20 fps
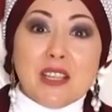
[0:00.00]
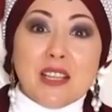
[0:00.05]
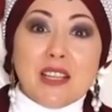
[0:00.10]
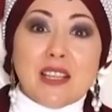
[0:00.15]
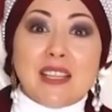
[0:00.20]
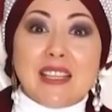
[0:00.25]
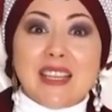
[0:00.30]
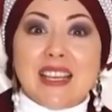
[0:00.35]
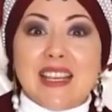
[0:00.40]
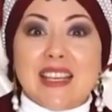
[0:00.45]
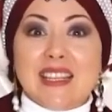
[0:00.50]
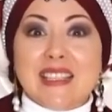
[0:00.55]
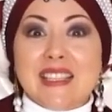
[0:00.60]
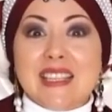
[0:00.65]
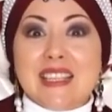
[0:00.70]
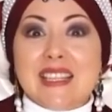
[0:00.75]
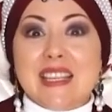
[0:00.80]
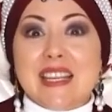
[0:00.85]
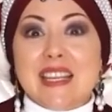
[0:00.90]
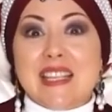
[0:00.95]
You've
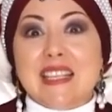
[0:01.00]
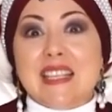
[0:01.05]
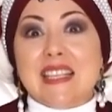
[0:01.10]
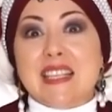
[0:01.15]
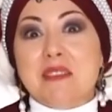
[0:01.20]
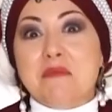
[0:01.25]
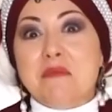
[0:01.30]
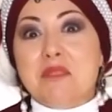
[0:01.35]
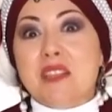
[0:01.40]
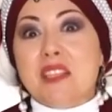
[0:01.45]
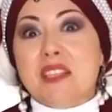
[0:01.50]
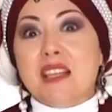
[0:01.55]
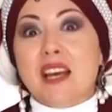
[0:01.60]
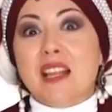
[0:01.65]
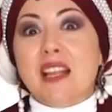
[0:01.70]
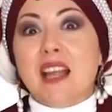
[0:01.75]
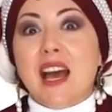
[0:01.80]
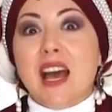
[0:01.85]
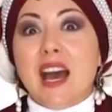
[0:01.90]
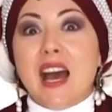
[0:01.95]
always dreamed of such
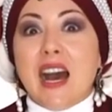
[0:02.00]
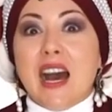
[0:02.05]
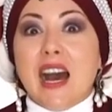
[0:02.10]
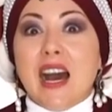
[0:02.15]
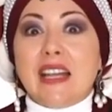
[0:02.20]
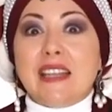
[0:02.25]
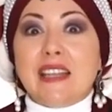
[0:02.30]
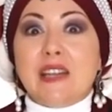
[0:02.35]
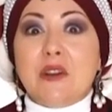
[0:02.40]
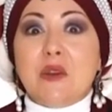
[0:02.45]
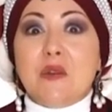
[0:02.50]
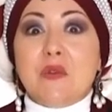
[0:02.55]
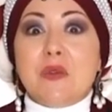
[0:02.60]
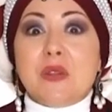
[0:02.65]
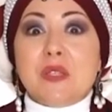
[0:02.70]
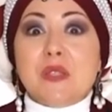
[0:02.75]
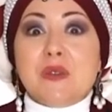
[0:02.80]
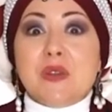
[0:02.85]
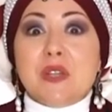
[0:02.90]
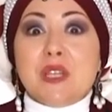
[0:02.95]
a relationship
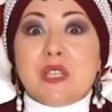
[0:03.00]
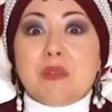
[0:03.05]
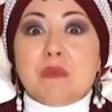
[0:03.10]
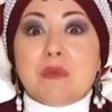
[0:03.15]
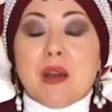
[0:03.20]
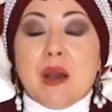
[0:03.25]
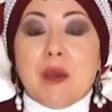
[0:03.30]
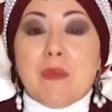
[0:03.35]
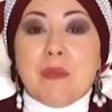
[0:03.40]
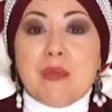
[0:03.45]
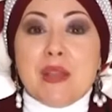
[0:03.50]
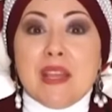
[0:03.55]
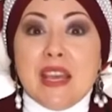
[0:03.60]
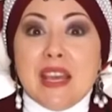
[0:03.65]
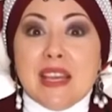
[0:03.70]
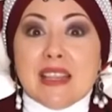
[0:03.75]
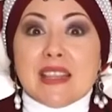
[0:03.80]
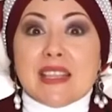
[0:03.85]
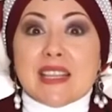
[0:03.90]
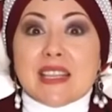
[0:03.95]
and such an
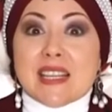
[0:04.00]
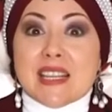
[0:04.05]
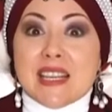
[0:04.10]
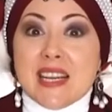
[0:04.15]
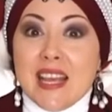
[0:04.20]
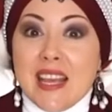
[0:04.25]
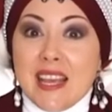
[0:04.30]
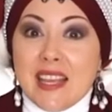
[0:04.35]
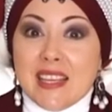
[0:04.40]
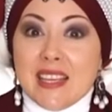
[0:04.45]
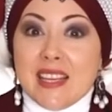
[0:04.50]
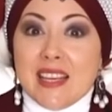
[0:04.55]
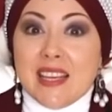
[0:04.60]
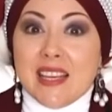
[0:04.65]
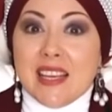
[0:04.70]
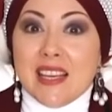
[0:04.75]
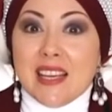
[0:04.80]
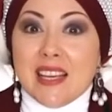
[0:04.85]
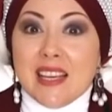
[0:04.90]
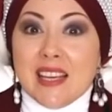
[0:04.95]
elevated
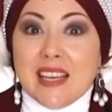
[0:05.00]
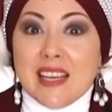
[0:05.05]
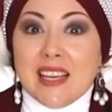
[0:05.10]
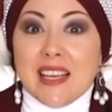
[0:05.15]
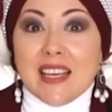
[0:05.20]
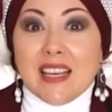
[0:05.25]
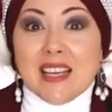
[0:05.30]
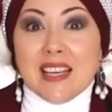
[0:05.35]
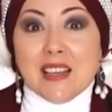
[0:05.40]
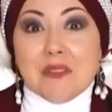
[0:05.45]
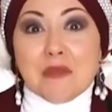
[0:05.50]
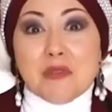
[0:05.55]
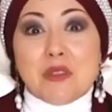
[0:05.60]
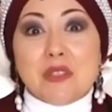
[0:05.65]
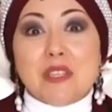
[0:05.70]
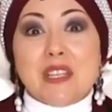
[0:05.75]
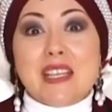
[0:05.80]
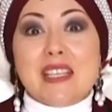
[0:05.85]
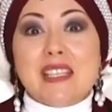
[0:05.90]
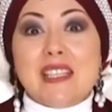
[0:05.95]
attitude towards you
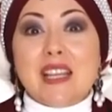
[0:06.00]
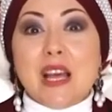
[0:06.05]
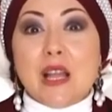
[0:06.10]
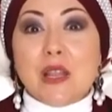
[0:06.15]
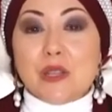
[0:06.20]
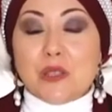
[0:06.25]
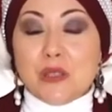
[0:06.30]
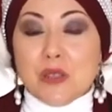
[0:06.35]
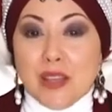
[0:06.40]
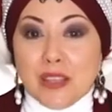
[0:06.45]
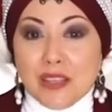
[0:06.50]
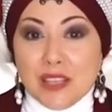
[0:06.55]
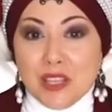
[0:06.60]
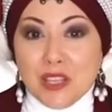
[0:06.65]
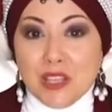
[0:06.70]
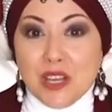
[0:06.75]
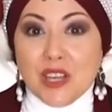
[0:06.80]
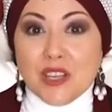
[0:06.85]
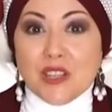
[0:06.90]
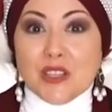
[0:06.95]
because
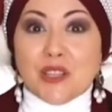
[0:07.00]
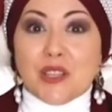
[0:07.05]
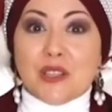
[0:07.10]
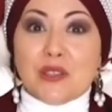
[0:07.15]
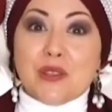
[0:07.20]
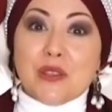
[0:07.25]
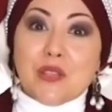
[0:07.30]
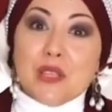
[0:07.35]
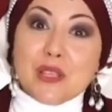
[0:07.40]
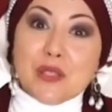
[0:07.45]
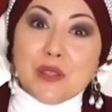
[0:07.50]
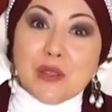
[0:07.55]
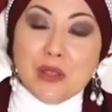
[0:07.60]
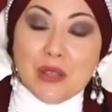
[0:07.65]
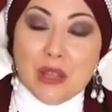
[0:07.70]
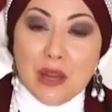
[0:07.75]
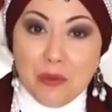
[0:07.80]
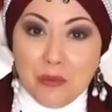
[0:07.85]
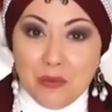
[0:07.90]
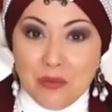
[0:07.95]
you are a
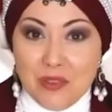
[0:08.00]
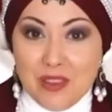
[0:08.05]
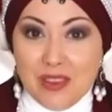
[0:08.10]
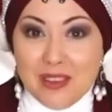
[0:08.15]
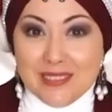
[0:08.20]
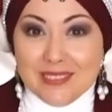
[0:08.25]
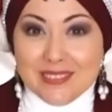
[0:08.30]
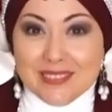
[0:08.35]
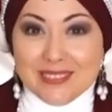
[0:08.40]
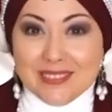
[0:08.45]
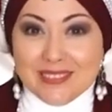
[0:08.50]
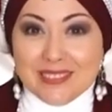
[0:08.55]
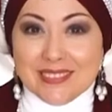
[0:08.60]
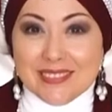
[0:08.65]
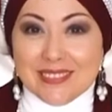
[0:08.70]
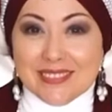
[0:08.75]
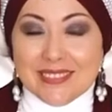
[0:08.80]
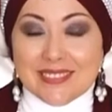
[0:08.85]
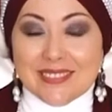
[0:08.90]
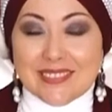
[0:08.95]
woman who is
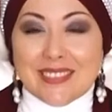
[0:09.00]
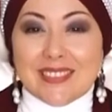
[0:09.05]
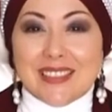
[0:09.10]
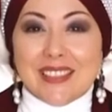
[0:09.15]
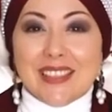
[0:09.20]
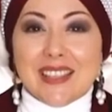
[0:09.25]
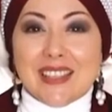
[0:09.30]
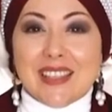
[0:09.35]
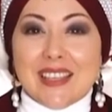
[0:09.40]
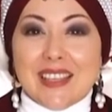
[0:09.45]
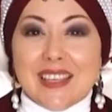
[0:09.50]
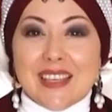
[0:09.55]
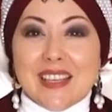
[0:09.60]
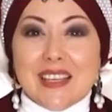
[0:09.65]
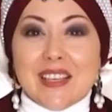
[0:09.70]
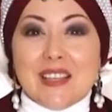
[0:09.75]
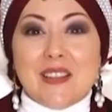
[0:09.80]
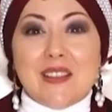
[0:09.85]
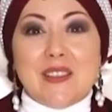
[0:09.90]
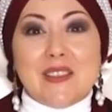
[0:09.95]
worthy of
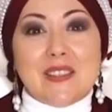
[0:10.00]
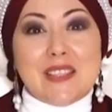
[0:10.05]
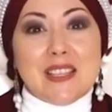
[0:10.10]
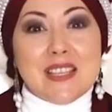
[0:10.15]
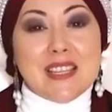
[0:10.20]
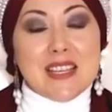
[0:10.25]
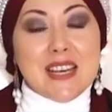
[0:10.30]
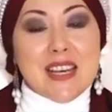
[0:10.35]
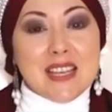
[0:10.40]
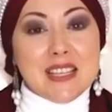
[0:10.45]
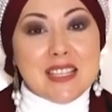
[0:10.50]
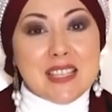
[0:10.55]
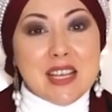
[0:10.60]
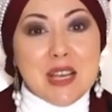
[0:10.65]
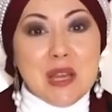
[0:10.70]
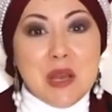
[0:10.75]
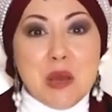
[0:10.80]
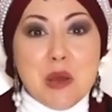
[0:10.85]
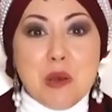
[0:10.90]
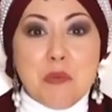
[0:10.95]
love.
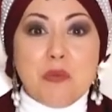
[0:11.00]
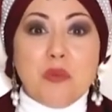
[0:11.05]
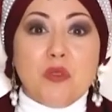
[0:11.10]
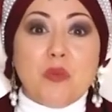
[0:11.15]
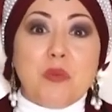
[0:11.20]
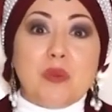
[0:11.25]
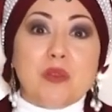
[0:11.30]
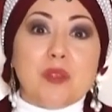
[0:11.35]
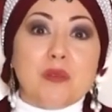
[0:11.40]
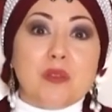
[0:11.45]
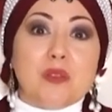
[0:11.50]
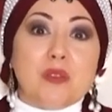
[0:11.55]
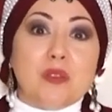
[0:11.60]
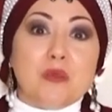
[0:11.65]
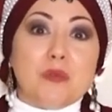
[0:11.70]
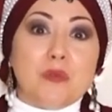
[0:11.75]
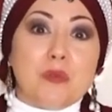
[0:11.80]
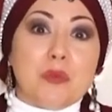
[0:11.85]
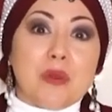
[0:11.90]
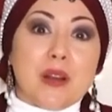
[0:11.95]
Now we will
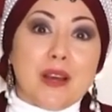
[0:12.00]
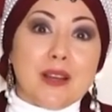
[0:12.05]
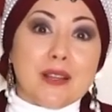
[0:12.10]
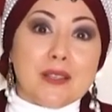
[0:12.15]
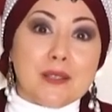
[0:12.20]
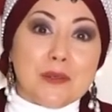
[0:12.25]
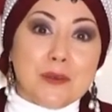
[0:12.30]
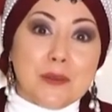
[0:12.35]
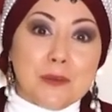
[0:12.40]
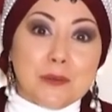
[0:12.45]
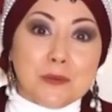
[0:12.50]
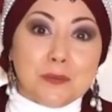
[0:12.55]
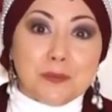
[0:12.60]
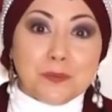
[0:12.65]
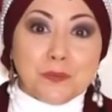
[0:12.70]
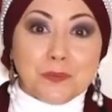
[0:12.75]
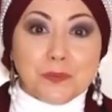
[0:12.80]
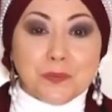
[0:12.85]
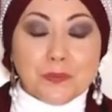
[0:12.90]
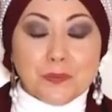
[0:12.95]
do the
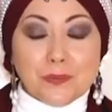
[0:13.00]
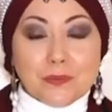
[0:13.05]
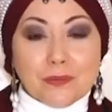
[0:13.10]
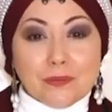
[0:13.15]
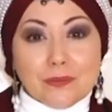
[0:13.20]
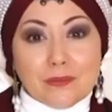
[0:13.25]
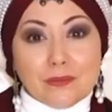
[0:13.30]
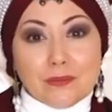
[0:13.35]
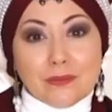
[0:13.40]
practice.